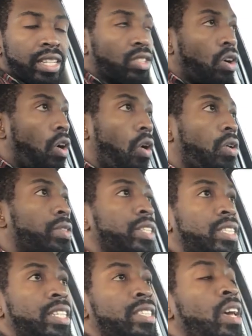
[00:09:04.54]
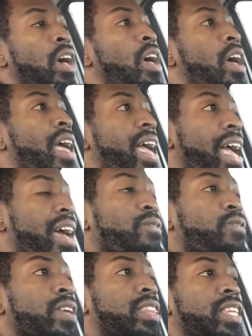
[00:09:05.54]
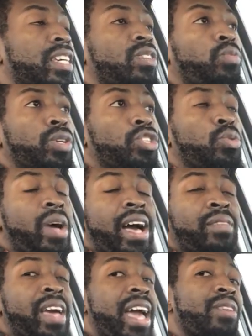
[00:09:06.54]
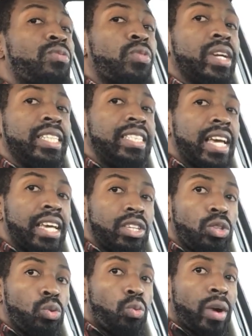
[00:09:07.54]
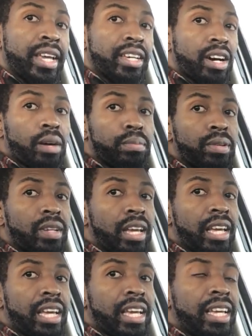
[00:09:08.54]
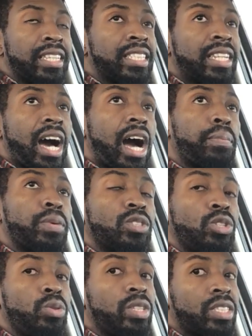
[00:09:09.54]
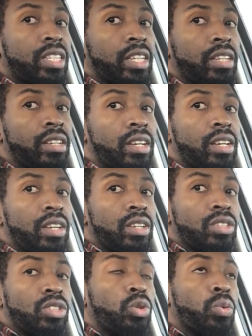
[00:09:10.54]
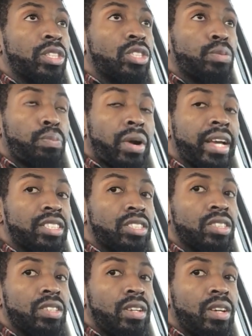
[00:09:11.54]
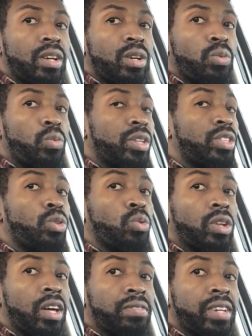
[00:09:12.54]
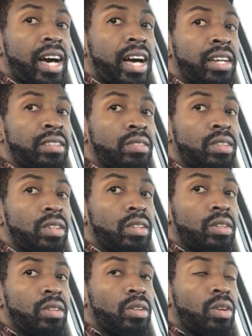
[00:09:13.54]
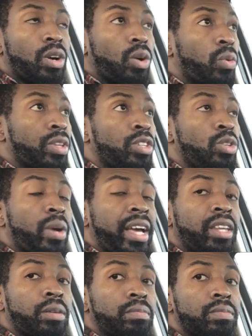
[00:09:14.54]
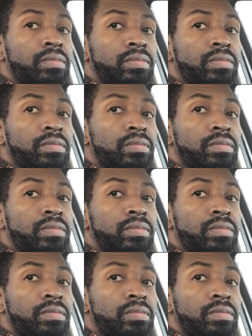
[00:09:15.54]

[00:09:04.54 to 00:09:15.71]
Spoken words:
That's all this is. Everything of what you have, every day you wake up is an opportunity to express whether you love God or whether you hate him.